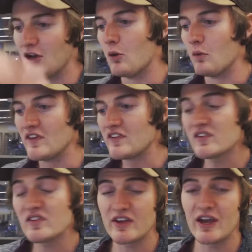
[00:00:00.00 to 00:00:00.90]
know, this is
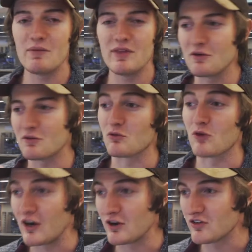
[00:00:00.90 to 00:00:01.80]
the same thing with
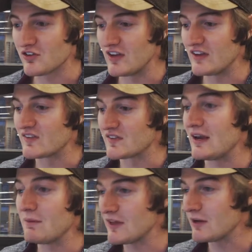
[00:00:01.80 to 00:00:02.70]
writers. It's the
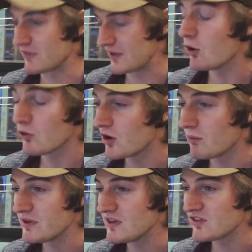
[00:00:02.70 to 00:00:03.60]
same thing with health
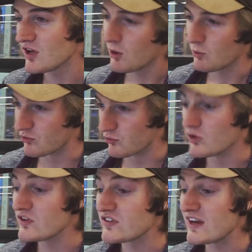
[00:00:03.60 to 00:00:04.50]
companies, with
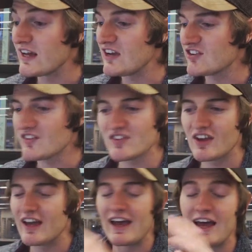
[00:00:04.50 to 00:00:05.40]
real estate agents.
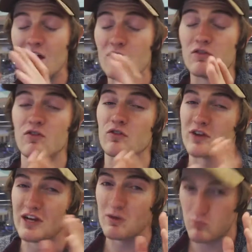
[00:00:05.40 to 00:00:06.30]

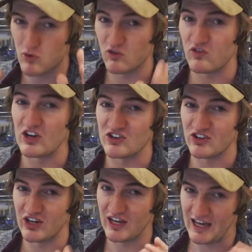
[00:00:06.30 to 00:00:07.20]
Every
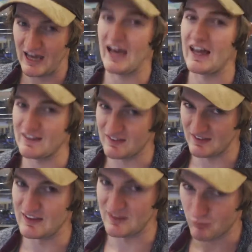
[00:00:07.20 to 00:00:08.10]
profession has
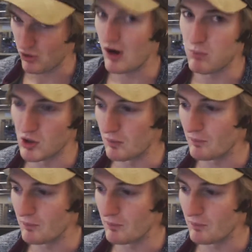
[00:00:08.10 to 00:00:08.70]
this problem.